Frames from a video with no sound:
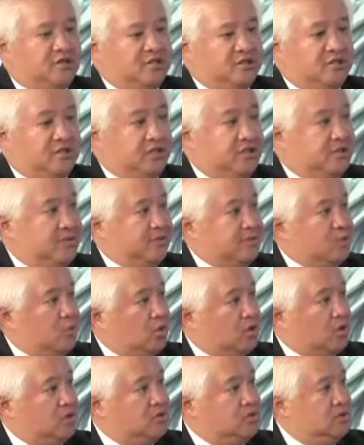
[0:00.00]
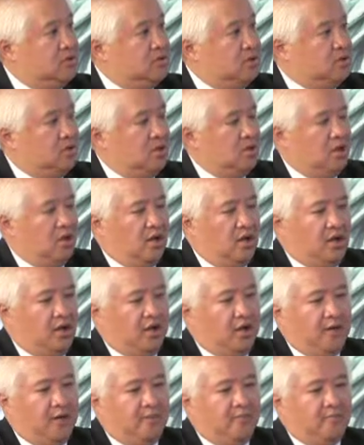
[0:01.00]
the system's worked.
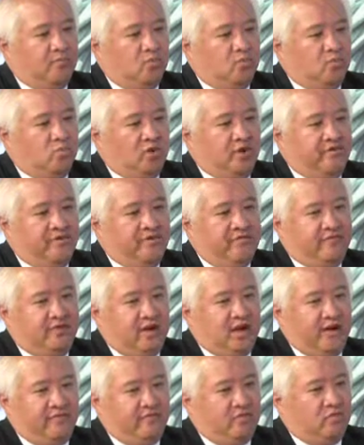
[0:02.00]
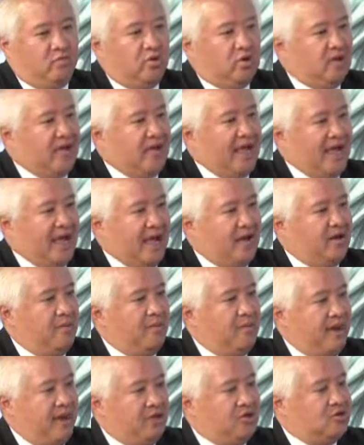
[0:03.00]
We've never really had a
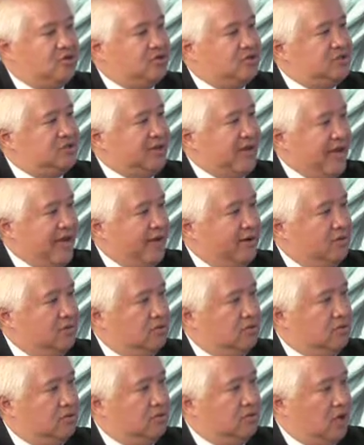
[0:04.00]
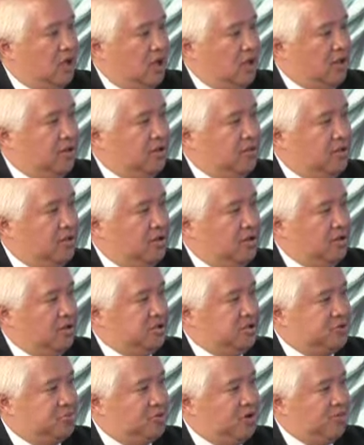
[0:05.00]
major scandal on the
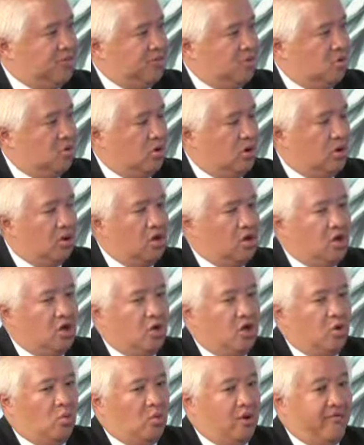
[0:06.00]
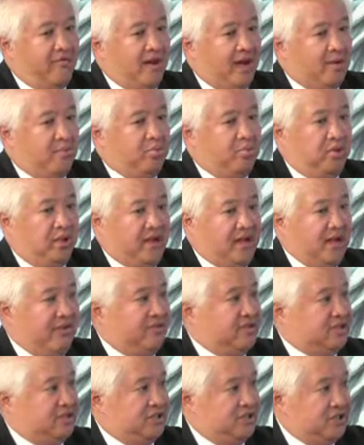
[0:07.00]
Supreme Court. We've had plenty of
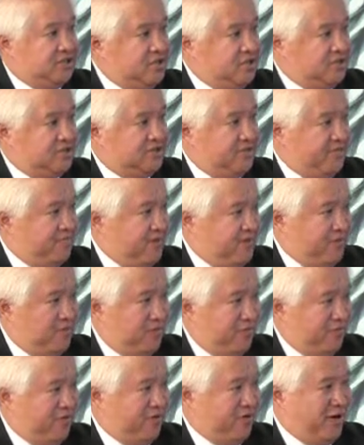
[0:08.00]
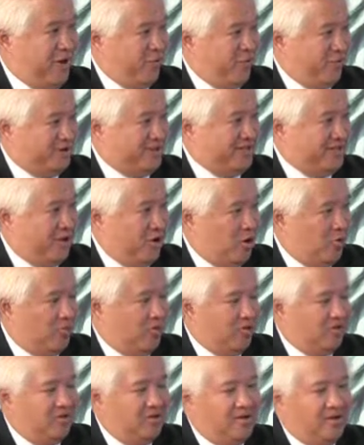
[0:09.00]
decisions that people thought were
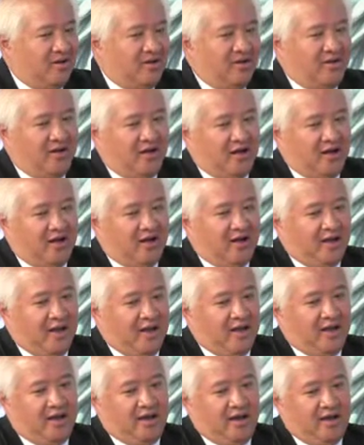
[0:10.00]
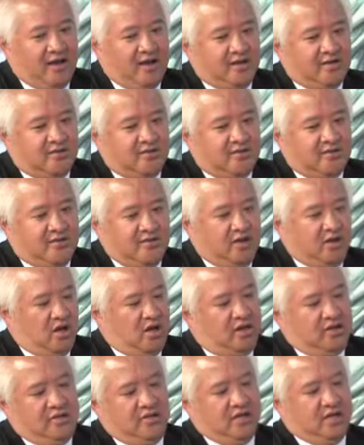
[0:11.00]
terrible. And
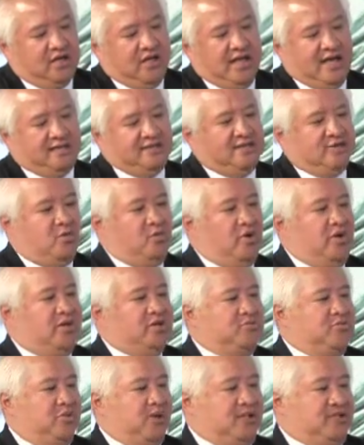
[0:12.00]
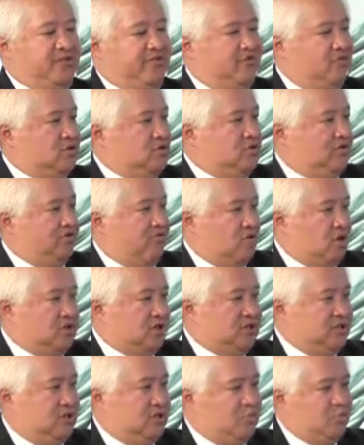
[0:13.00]
the classic one is Plessy versus
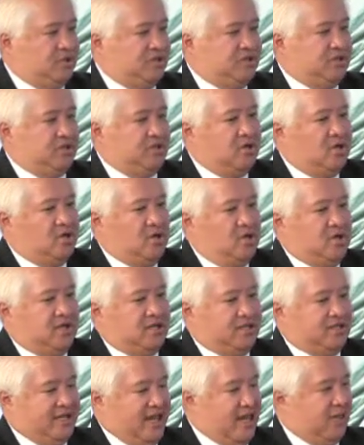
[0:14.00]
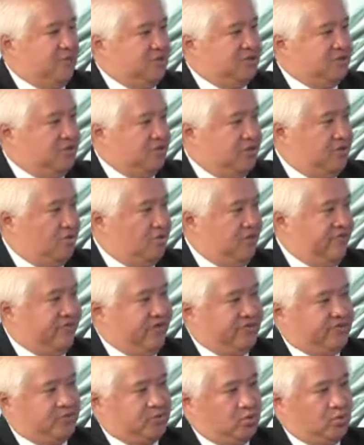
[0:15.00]
Ferguson, which established the
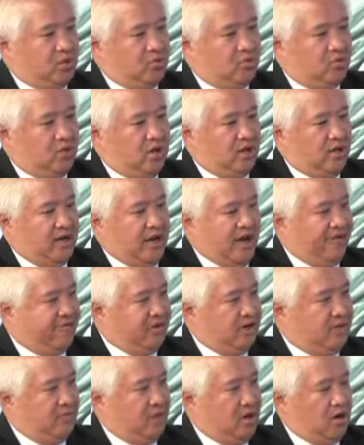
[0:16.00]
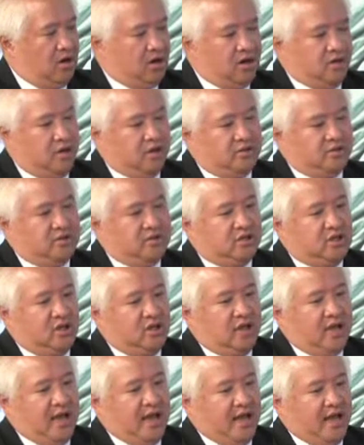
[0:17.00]
3/5 rule on African Americans
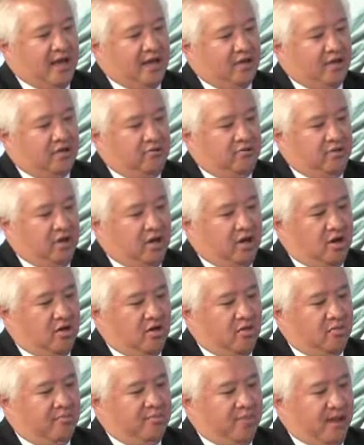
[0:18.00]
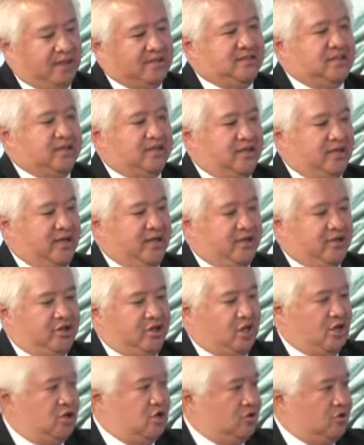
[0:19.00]
and, basically
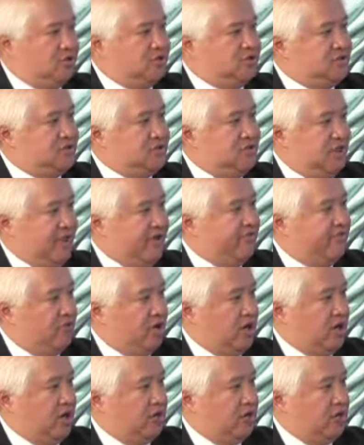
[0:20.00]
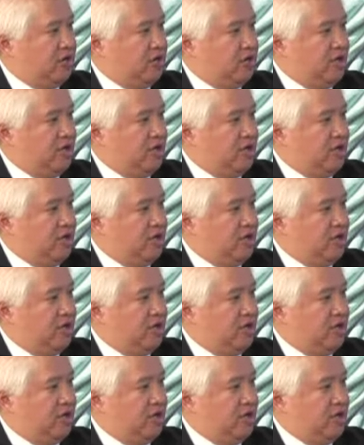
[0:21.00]
indentured slavery in